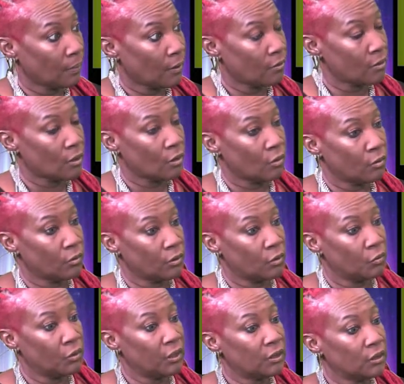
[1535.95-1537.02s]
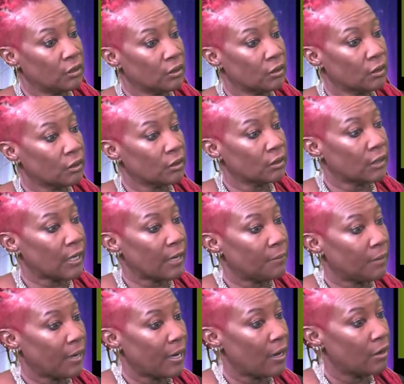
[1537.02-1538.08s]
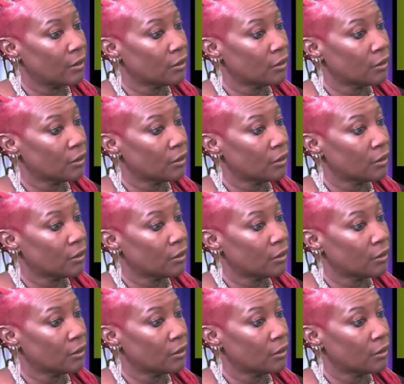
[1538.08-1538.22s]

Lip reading: So the reason it's a good time now